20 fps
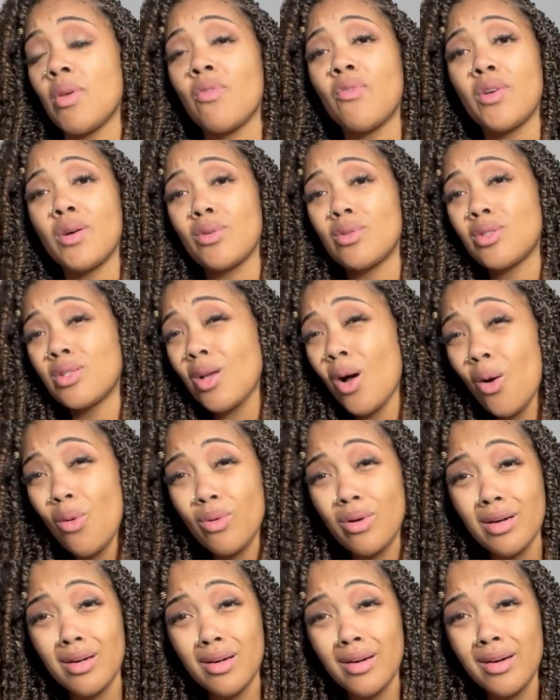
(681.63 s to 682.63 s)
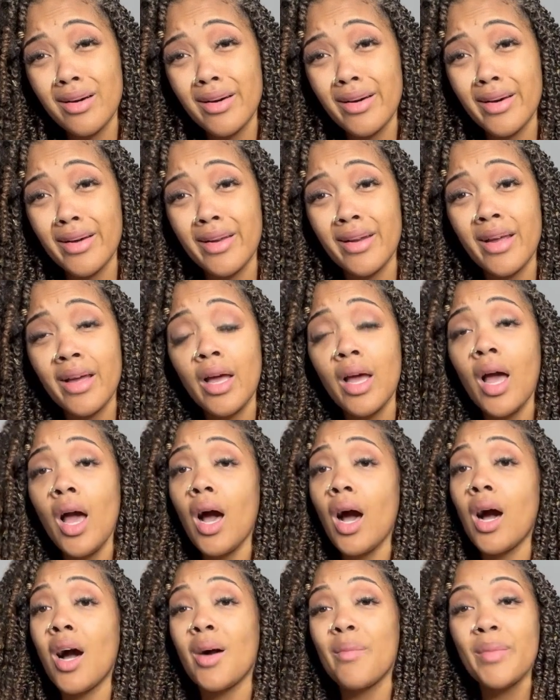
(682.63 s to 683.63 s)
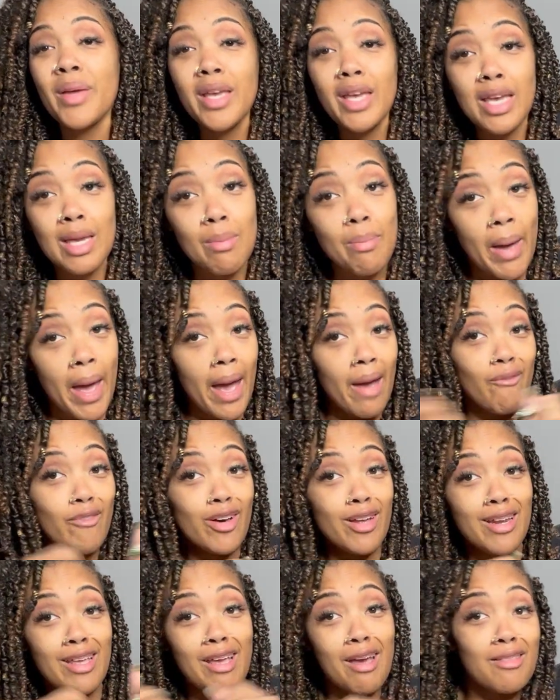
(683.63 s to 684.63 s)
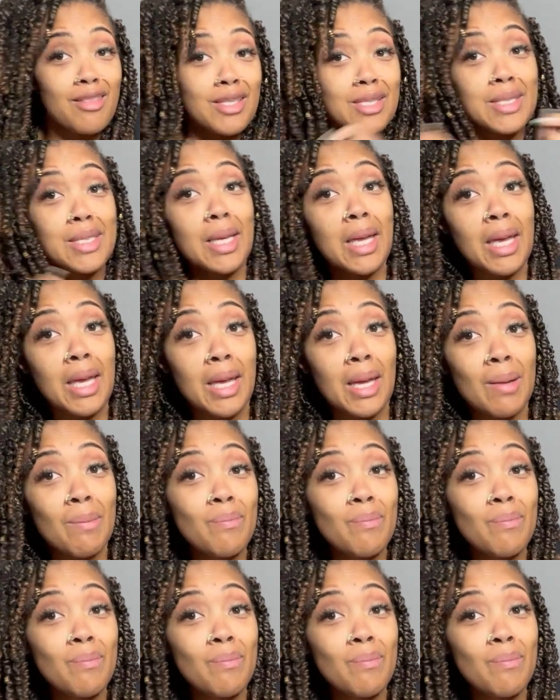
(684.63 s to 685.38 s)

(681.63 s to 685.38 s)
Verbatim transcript: feel so good. Um, he backed for the other team.